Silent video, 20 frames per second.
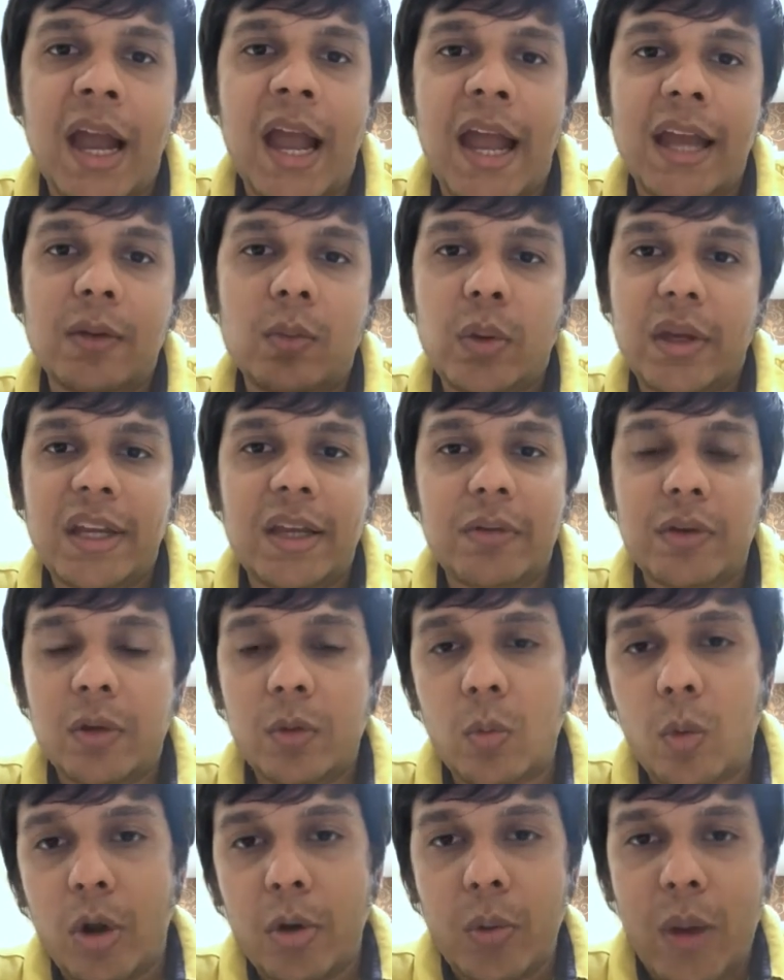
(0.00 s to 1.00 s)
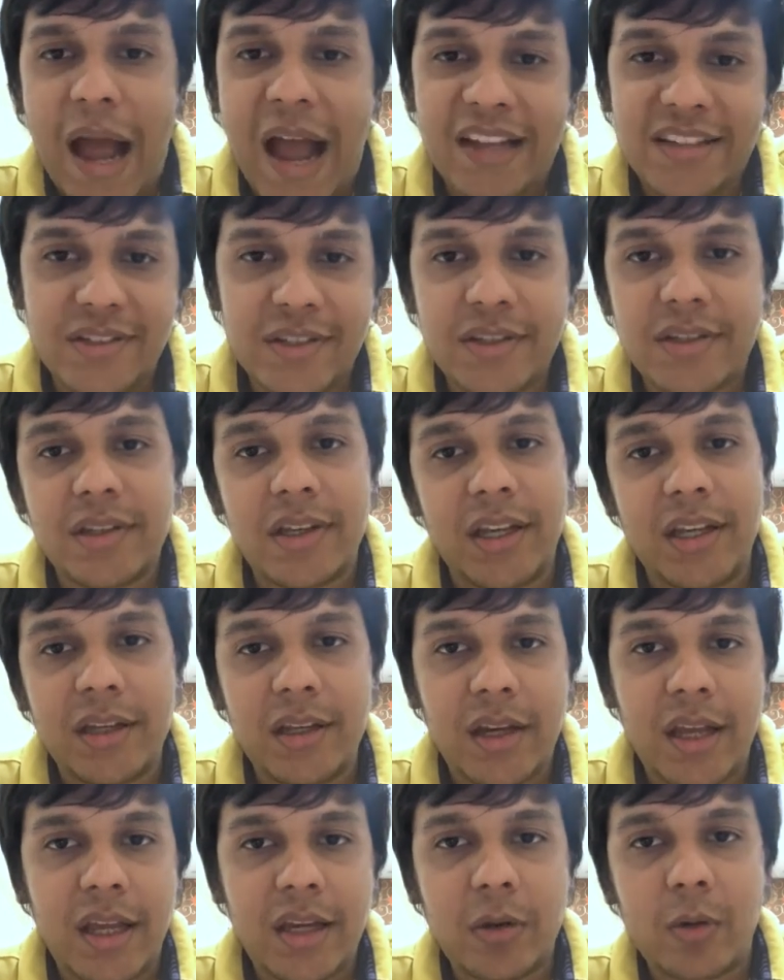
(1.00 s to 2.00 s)
And whenever you want to access the
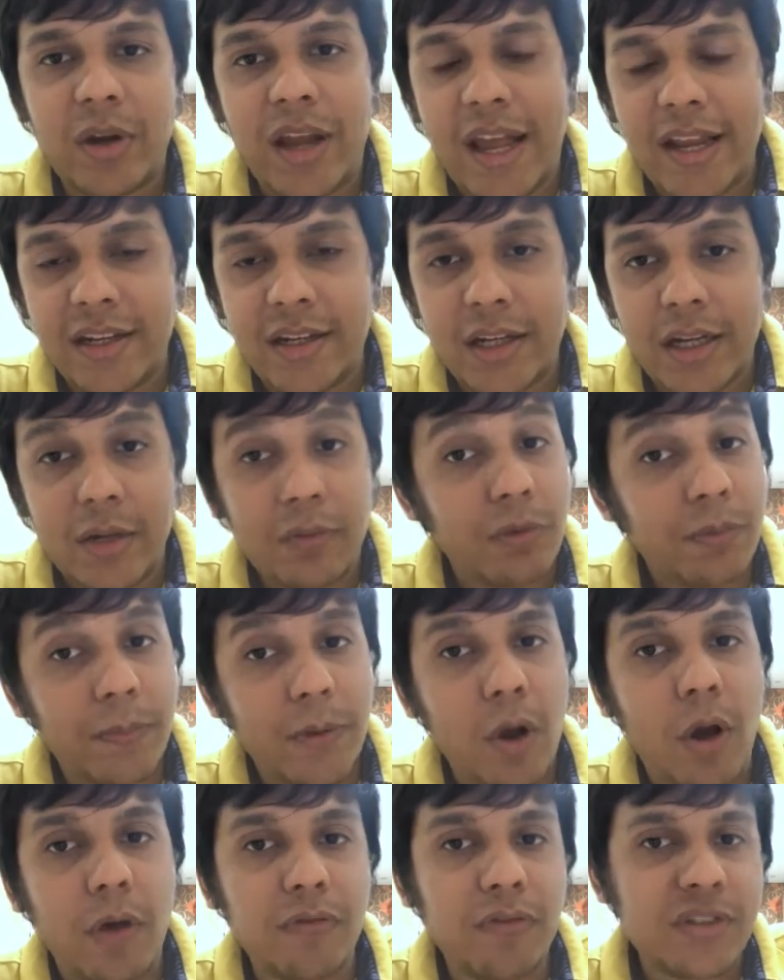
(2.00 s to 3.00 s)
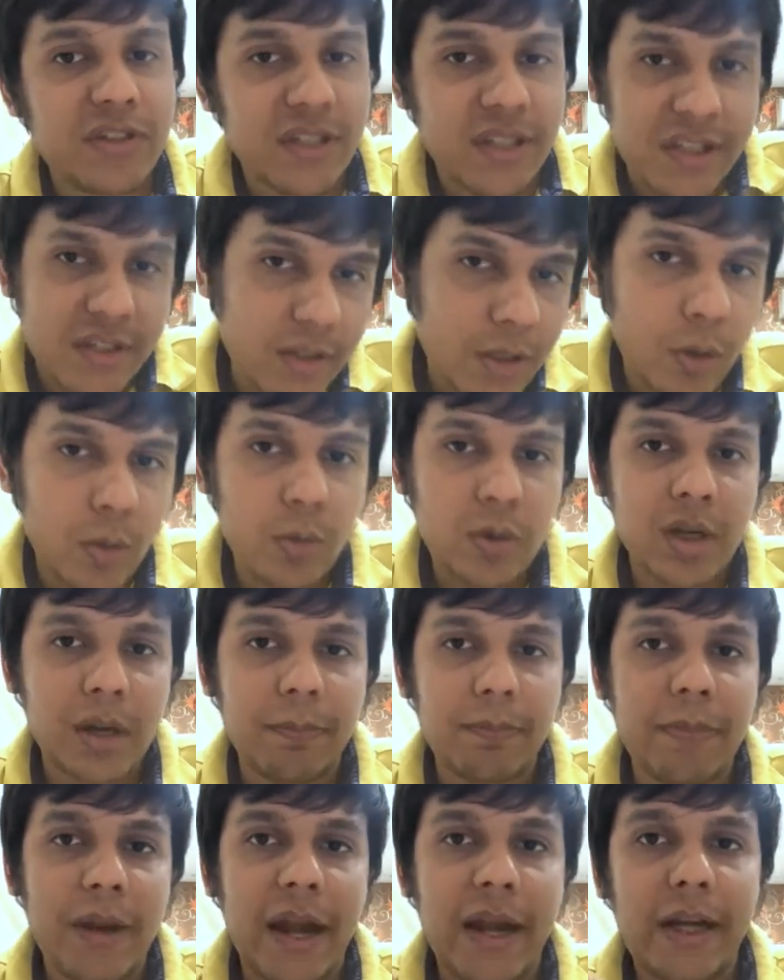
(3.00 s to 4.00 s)
internet, your internet will be obviously slow
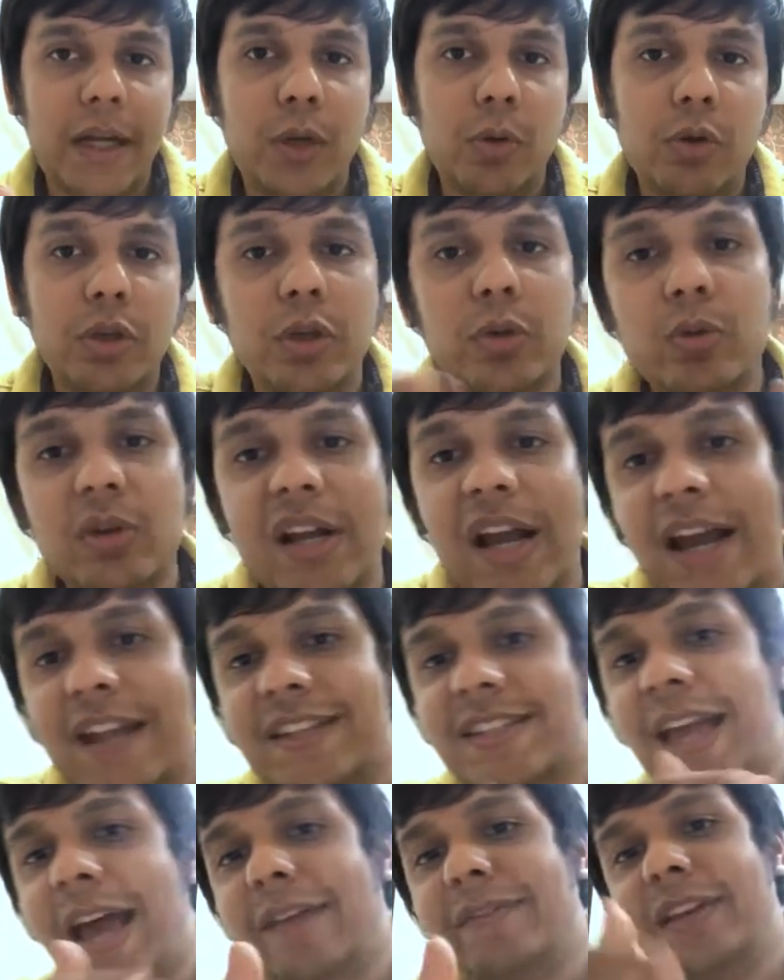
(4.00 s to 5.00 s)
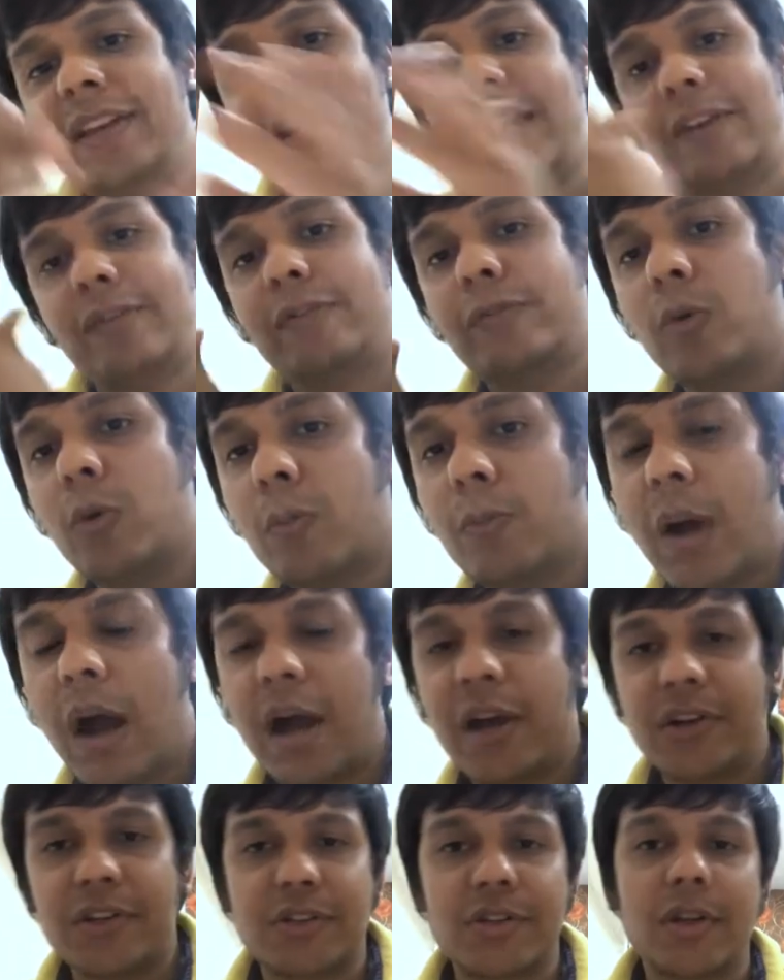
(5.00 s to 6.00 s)
compared to you guys having like four
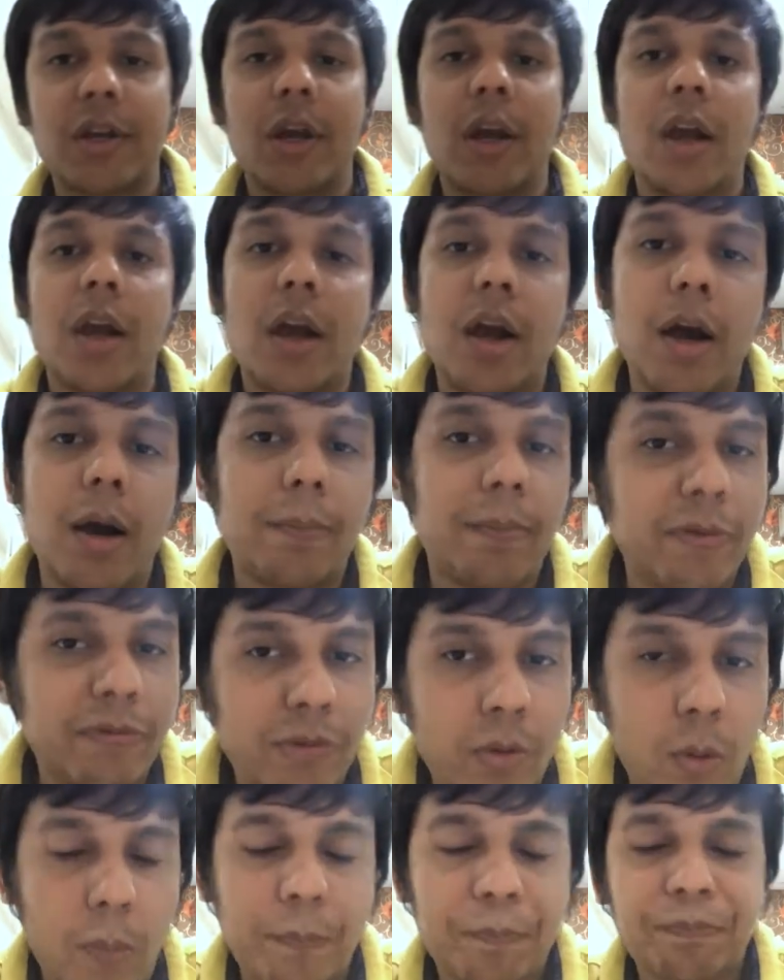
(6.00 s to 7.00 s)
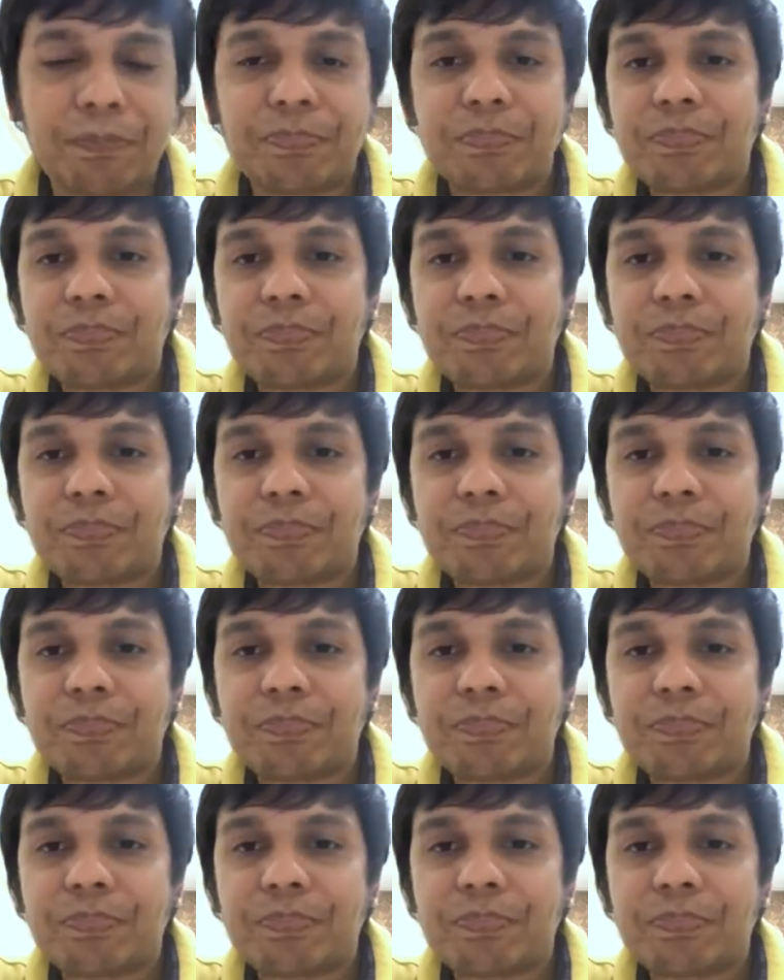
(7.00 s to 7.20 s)
bars before.